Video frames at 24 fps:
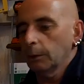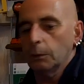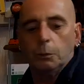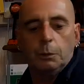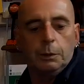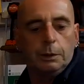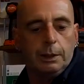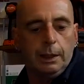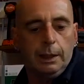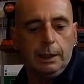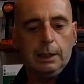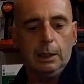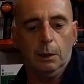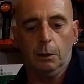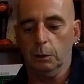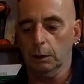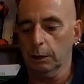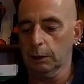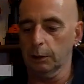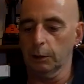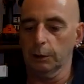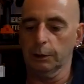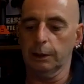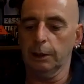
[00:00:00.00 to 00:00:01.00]
We take our
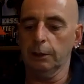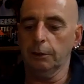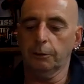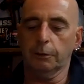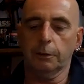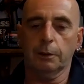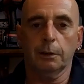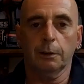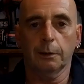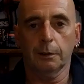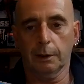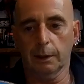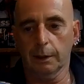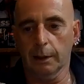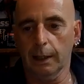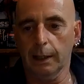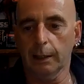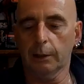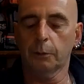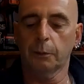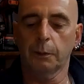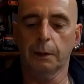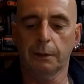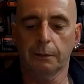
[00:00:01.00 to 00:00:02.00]
little disc,
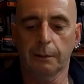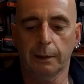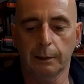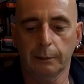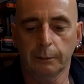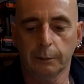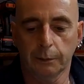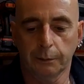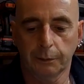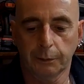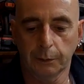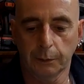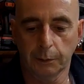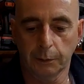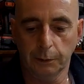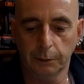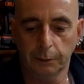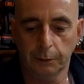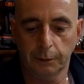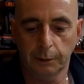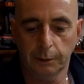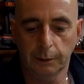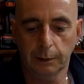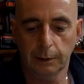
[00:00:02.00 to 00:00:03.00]
correct way round of
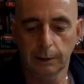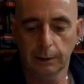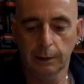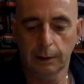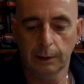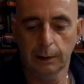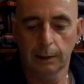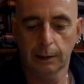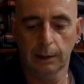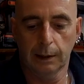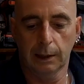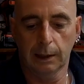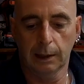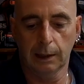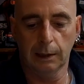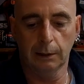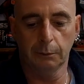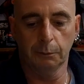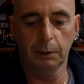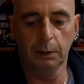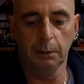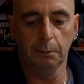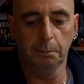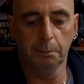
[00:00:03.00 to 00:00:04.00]
course,
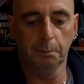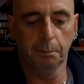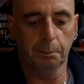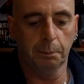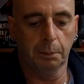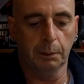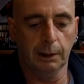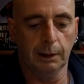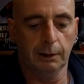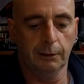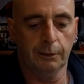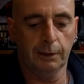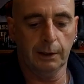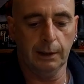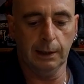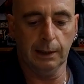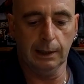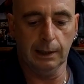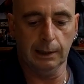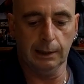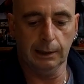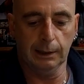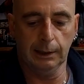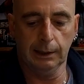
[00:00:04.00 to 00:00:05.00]
and we place it
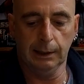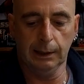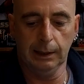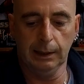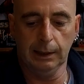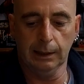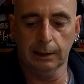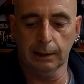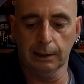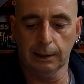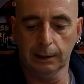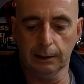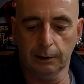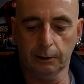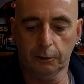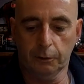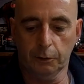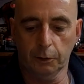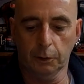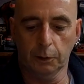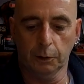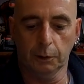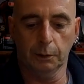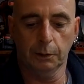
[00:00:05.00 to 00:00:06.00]
in here like
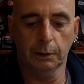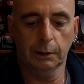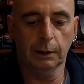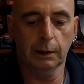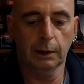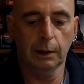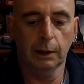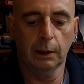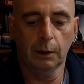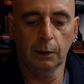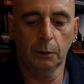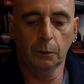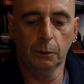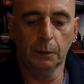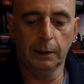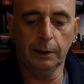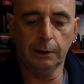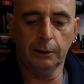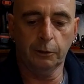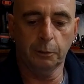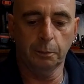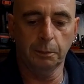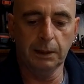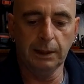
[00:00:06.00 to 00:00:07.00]
so.
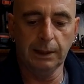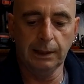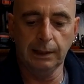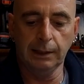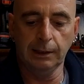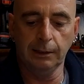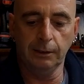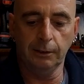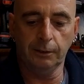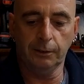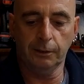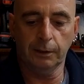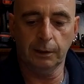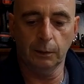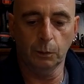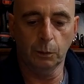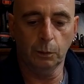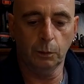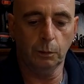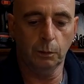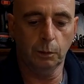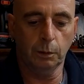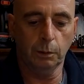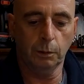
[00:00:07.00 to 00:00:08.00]
Which means,
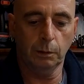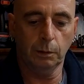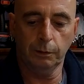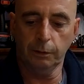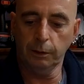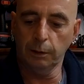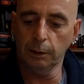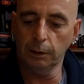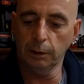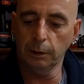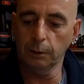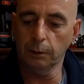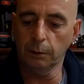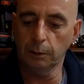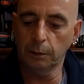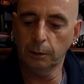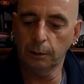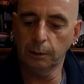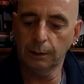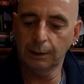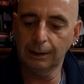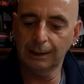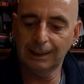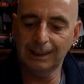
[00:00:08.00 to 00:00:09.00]
oh no, is it gonna go?
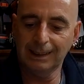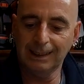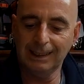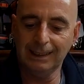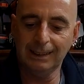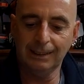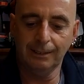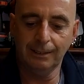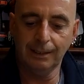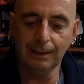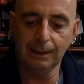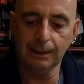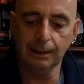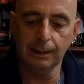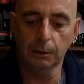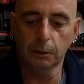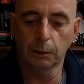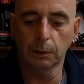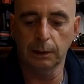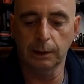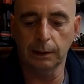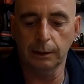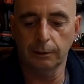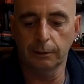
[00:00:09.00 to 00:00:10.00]
Is it? Oh
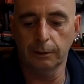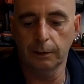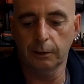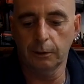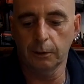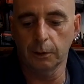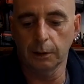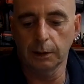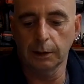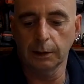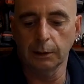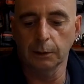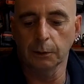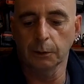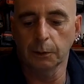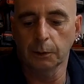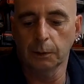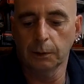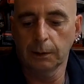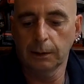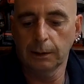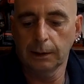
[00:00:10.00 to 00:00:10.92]
it is, it's gonna go.